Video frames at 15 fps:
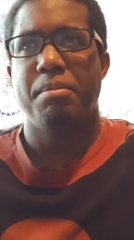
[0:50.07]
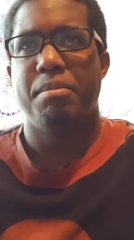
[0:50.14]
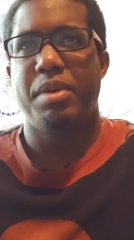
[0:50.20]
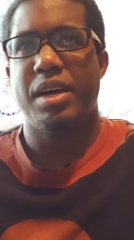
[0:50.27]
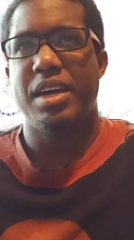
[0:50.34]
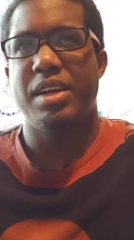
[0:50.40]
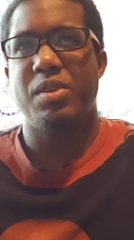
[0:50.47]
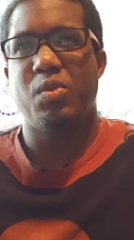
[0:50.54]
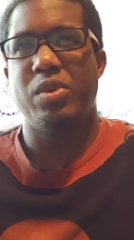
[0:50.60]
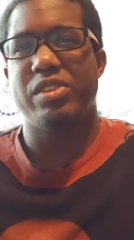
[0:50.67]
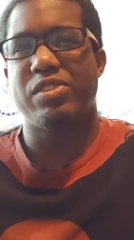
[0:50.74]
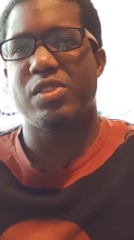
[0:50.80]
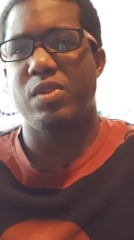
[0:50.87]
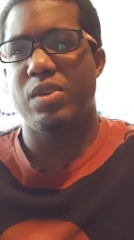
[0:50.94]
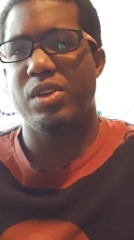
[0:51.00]
But
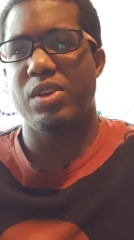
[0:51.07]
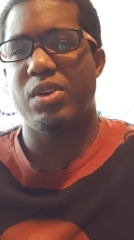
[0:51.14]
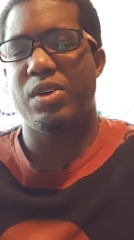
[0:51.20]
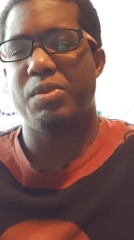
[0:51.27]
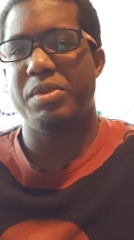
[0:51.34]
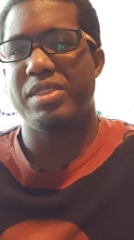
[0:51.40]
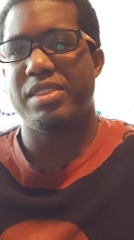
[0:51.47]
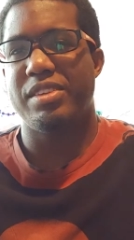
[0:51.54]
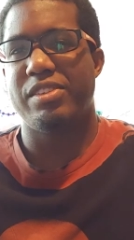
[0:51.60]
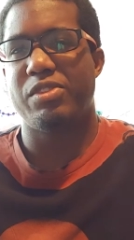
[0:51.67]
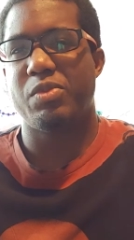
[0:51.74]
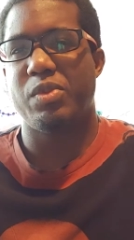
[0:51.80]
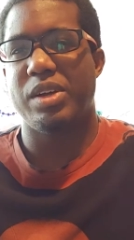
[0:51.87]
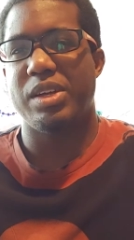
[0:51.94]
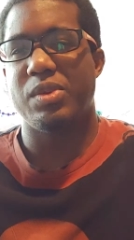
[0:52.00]
what's going on with
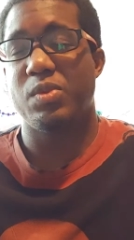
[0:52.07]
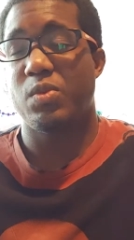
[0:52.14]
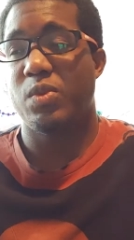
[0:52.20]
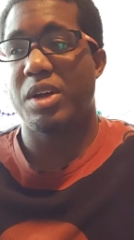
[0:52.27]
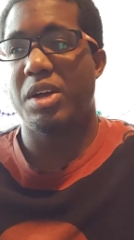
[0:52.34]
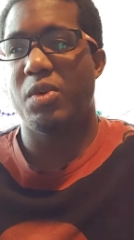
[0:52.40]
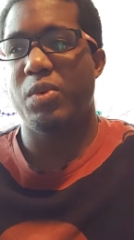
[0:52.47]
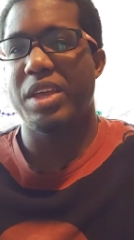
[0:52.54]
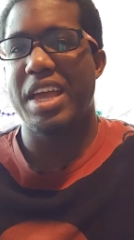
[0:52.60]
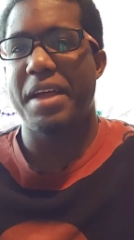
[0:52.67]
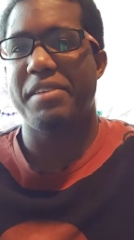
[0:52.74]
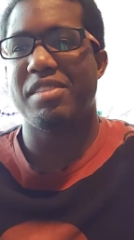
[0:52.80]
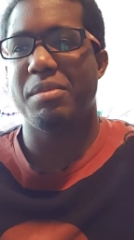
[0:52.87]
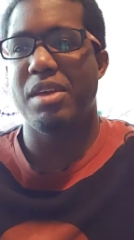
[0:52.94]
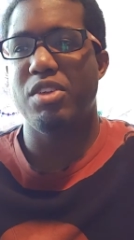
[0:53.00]
this one? Well, we
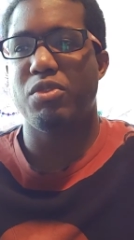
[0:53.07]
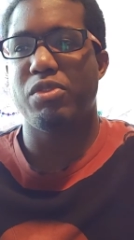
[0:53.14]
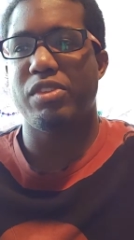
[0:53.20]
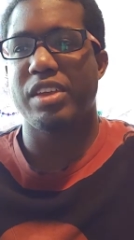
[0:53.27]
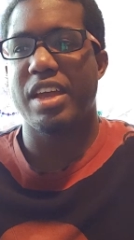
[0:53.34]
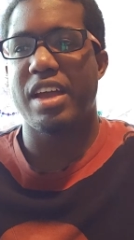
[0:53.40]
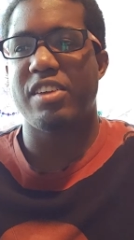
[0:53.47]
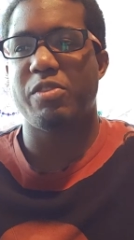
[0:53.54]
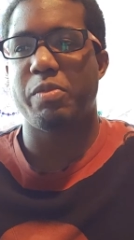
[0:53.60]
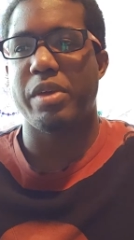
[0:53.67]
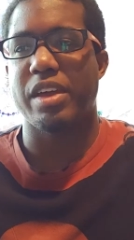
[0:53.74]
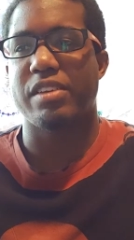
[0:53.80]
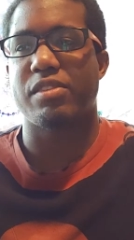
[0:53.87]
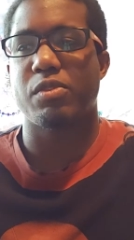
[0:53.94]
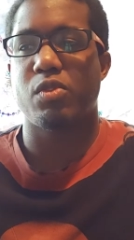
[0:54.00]
have some interesting
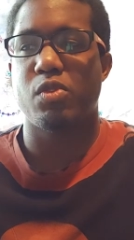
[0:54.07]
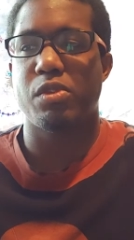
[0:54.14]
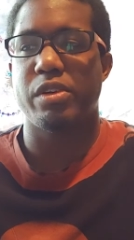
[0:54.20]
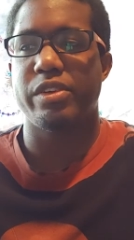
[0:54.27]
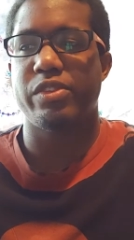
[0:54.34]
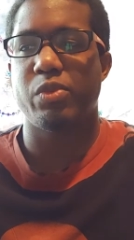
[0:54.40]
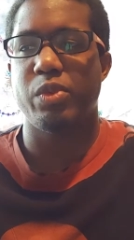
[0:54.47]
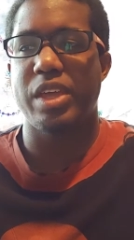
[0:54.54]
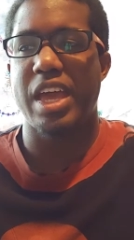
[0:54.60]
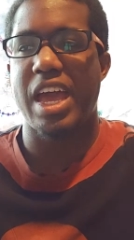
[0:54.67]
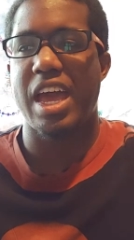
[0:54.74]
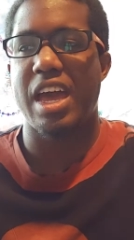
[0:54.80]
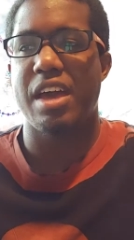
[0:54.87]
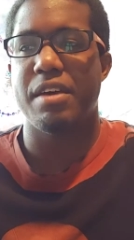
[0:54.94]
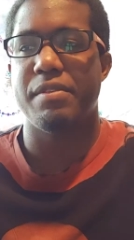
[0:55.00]
aspects. Of course, we
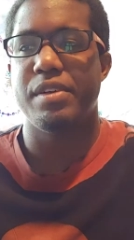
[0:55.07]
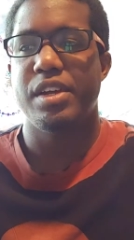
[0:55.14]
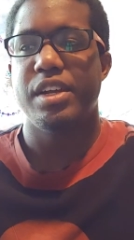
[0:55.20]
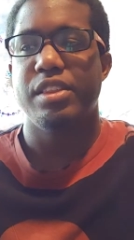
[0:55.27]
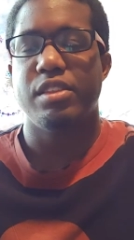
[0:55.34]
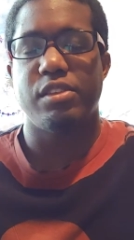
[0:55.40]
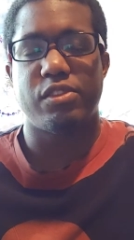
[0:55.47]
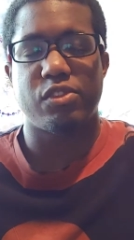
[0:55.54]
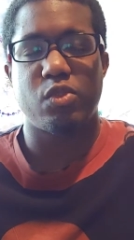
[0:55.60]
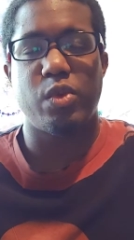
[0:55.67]
have the